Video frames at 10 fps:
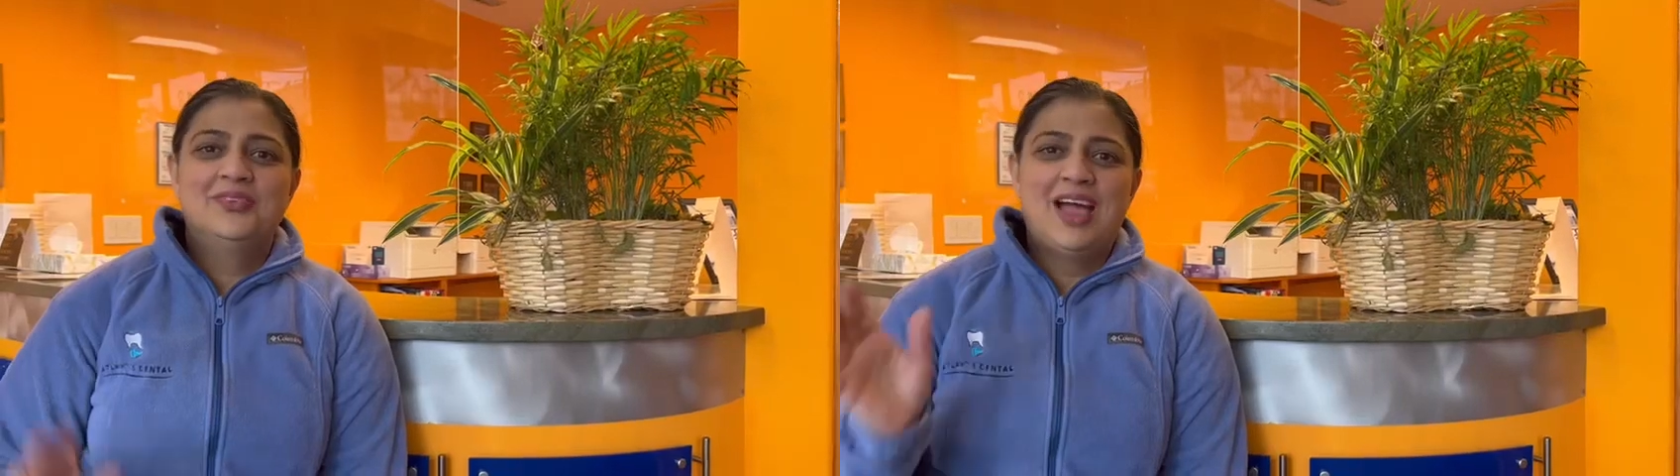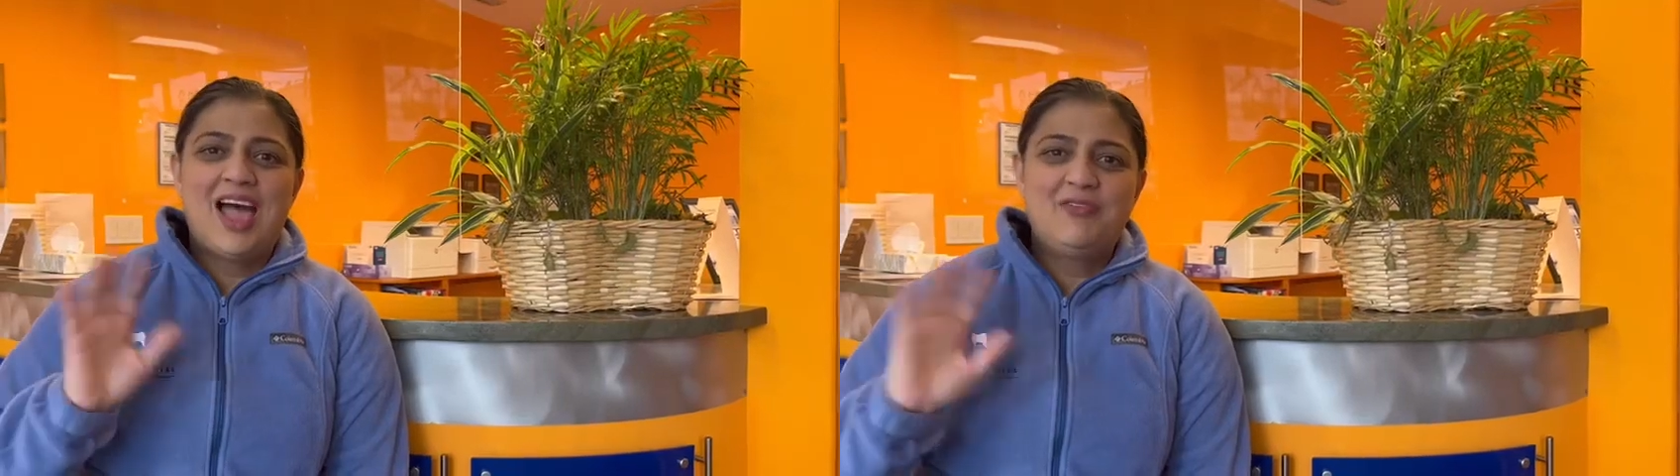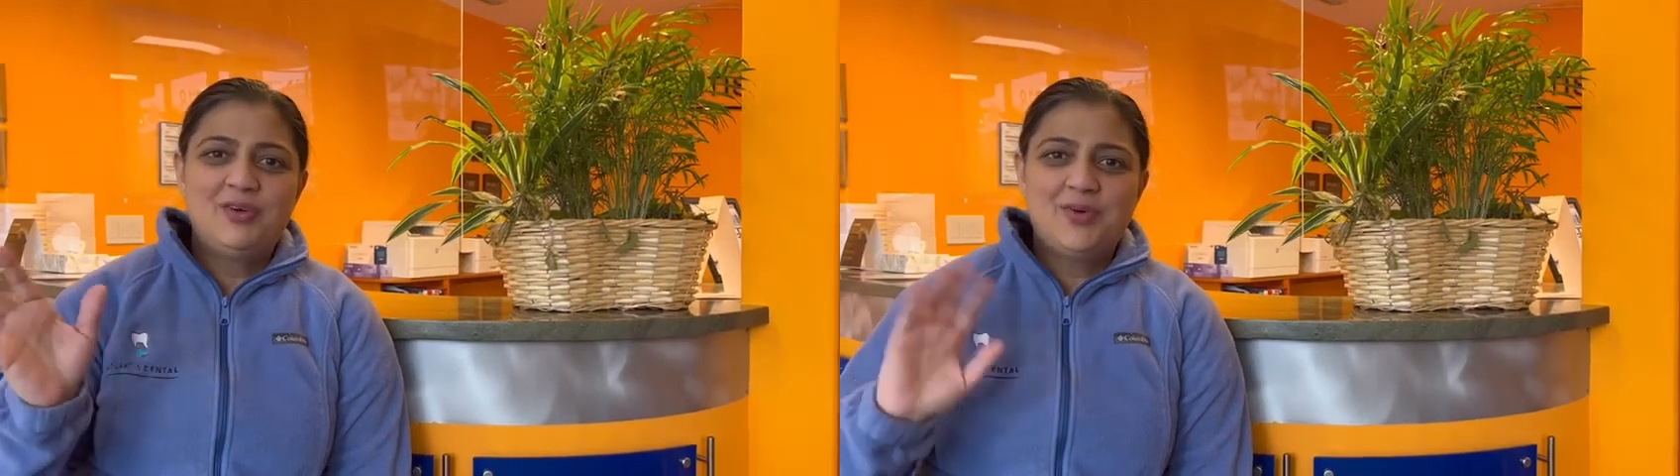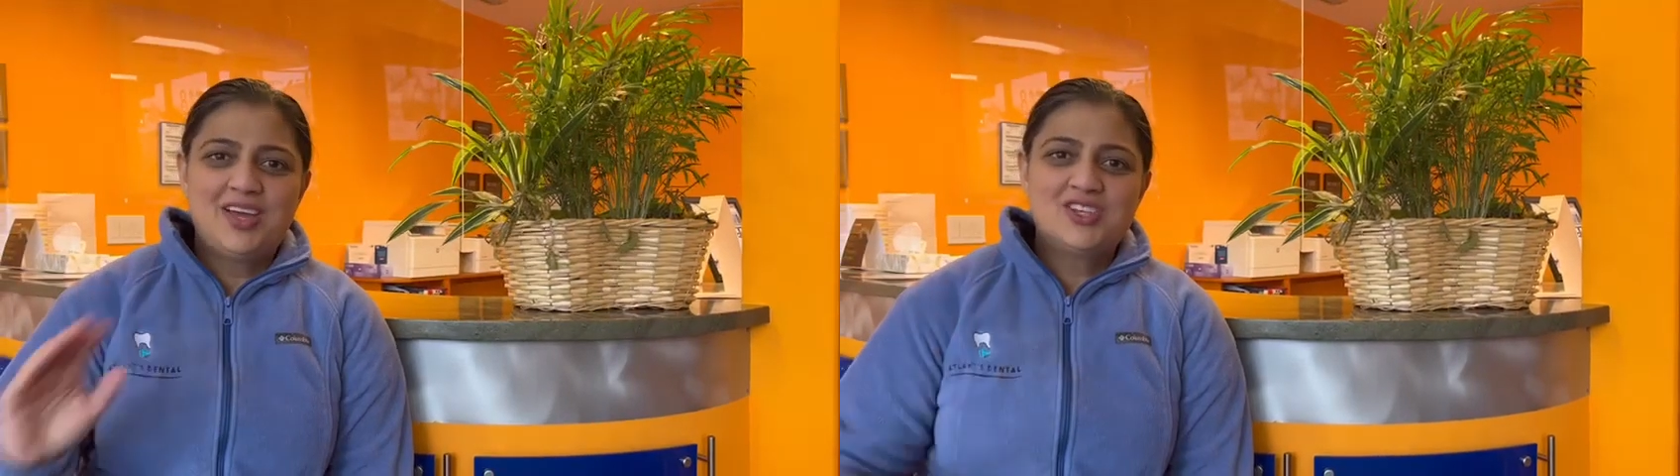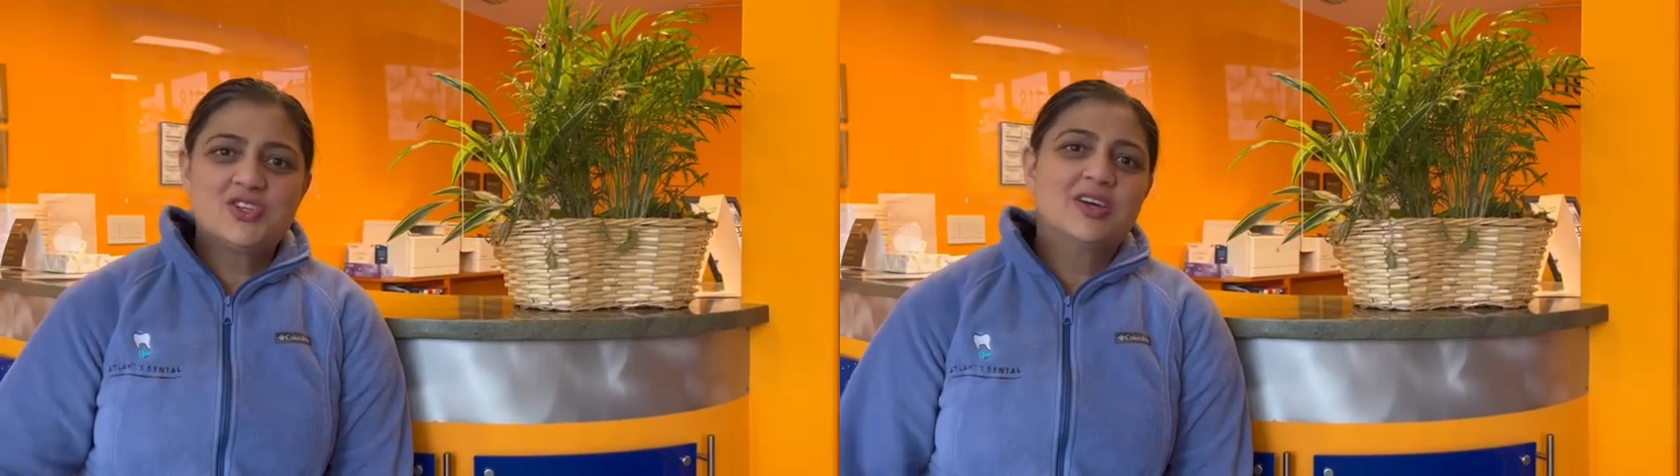Hi
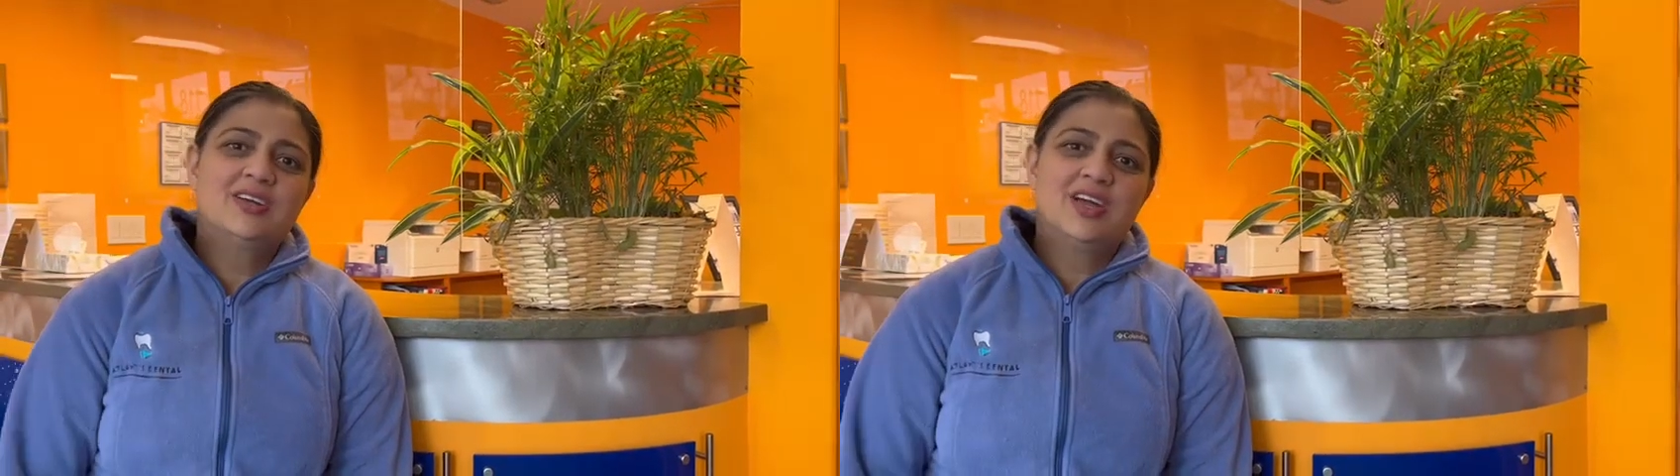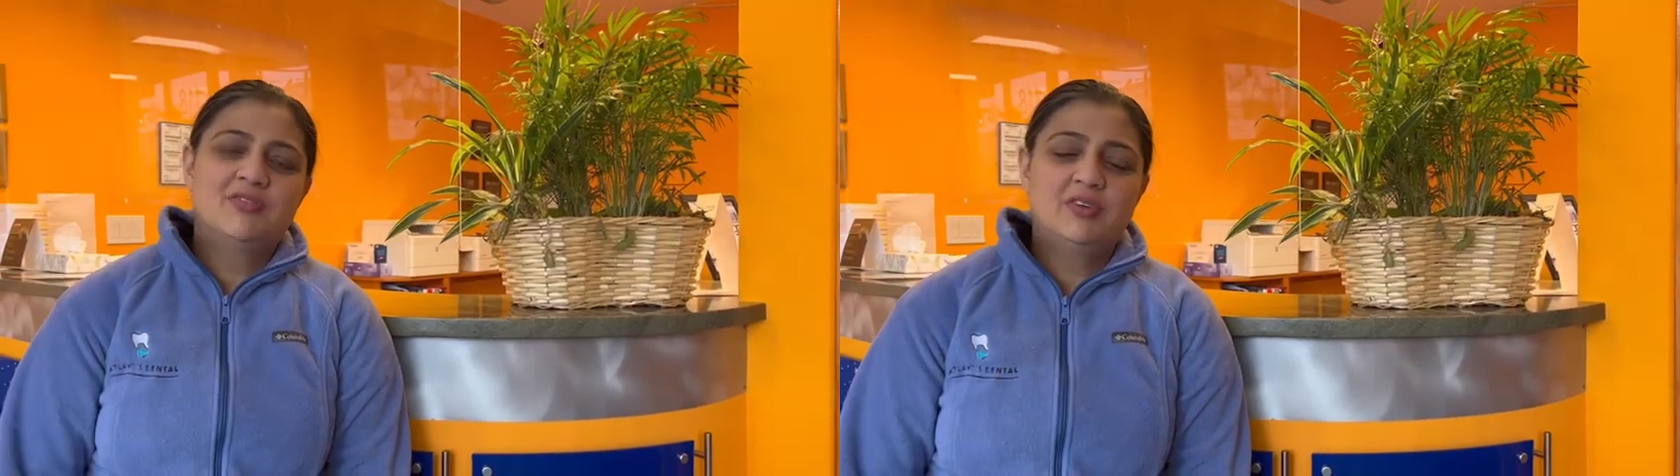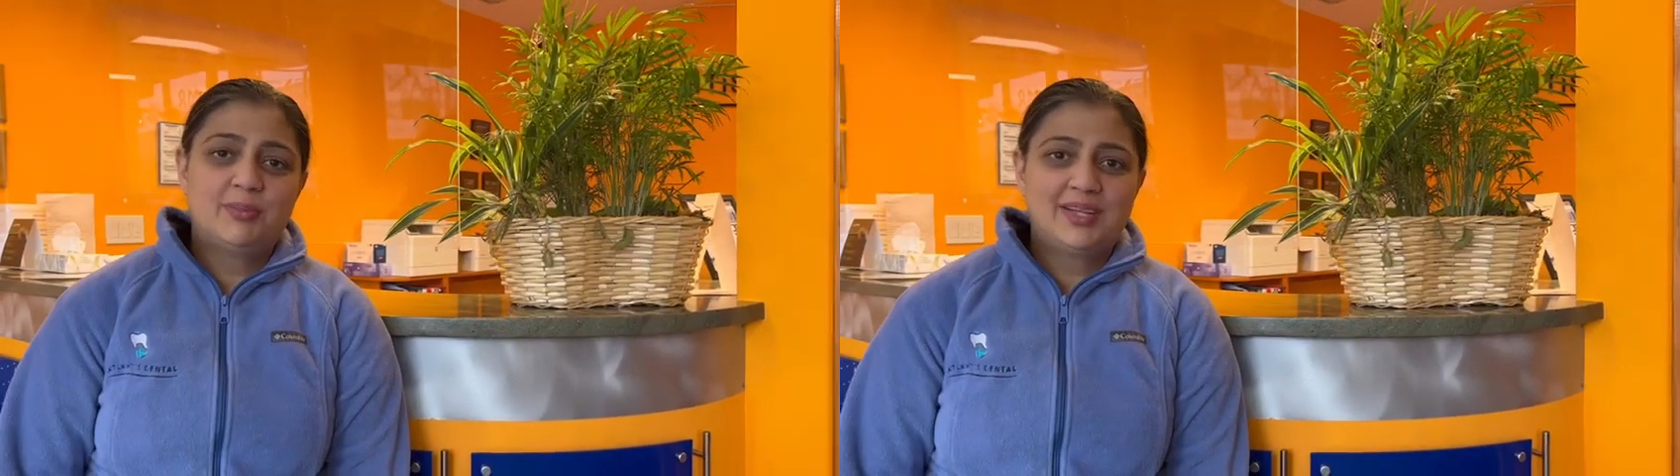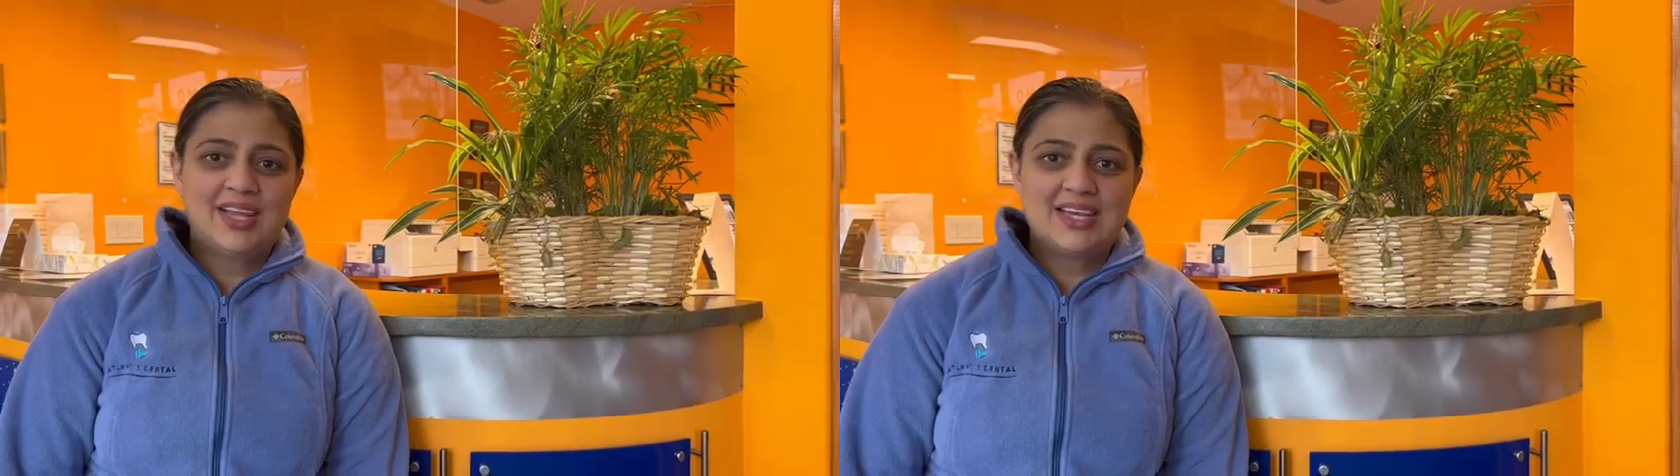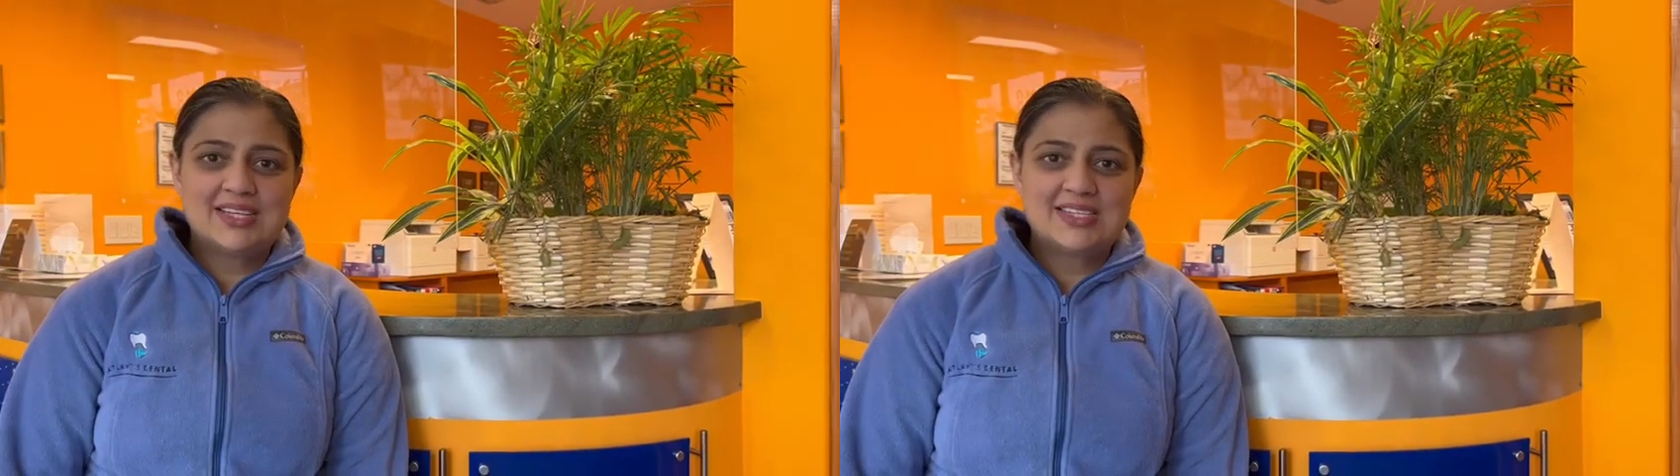everyone, it's Dr. Naqvi from
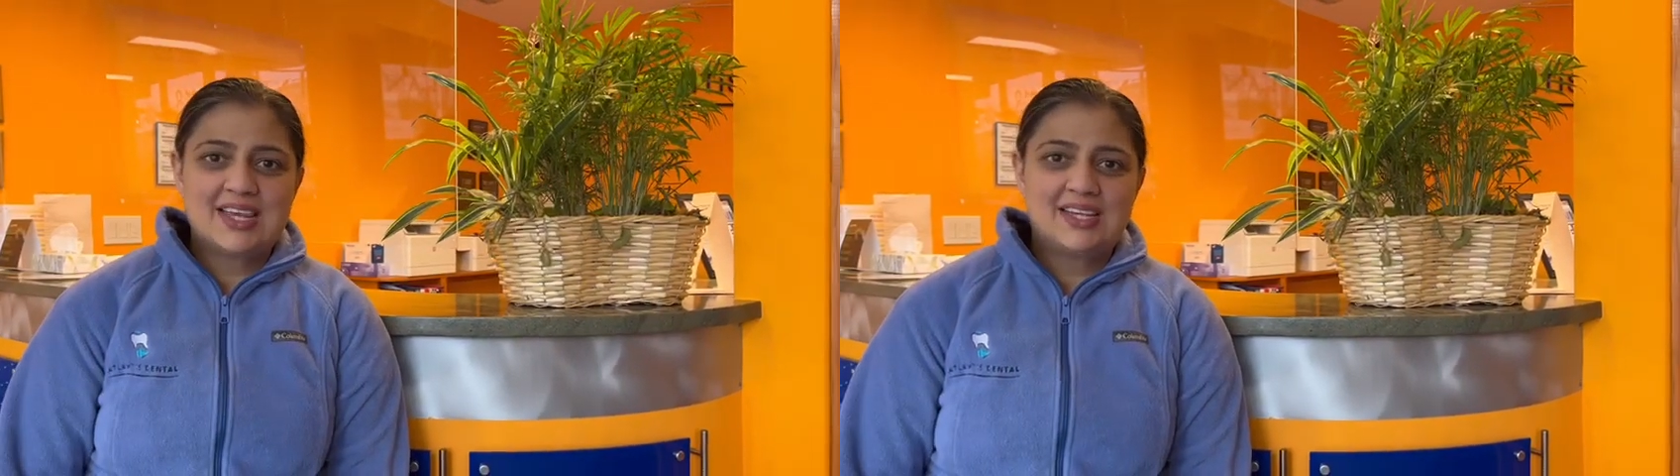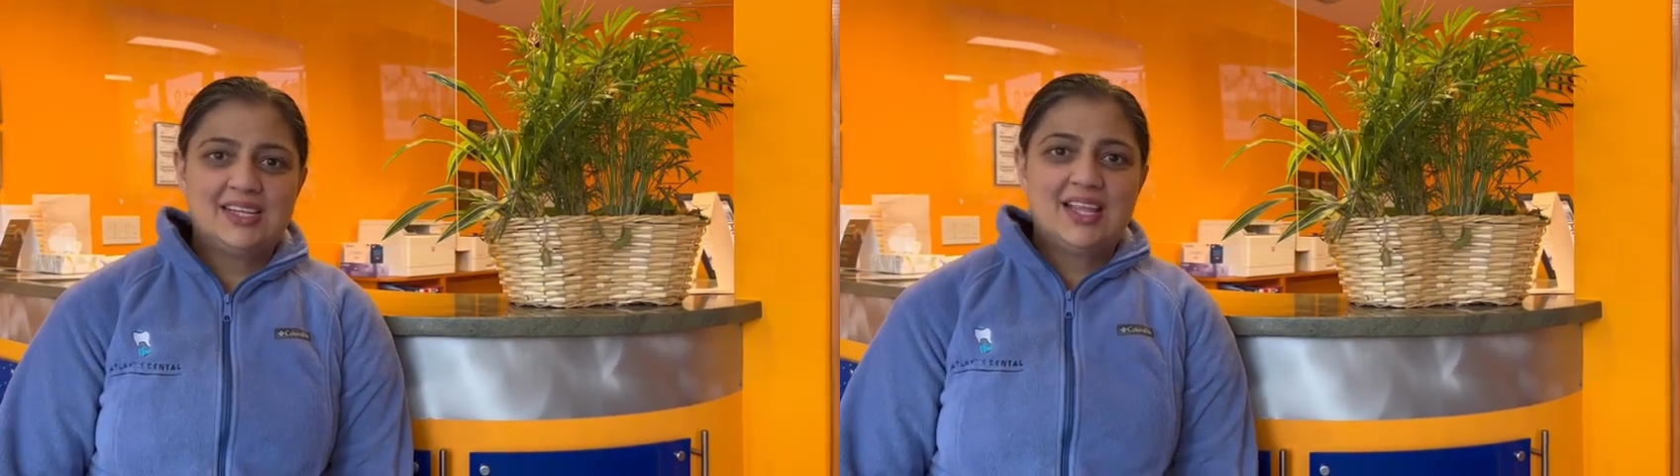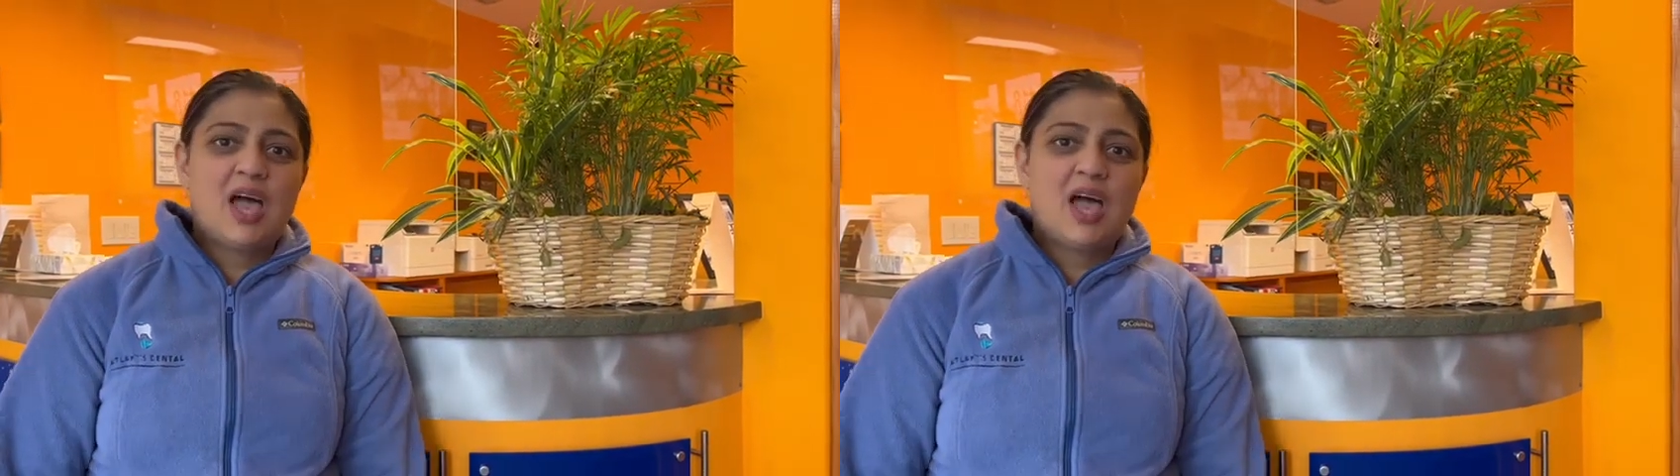Atlanta's Dental.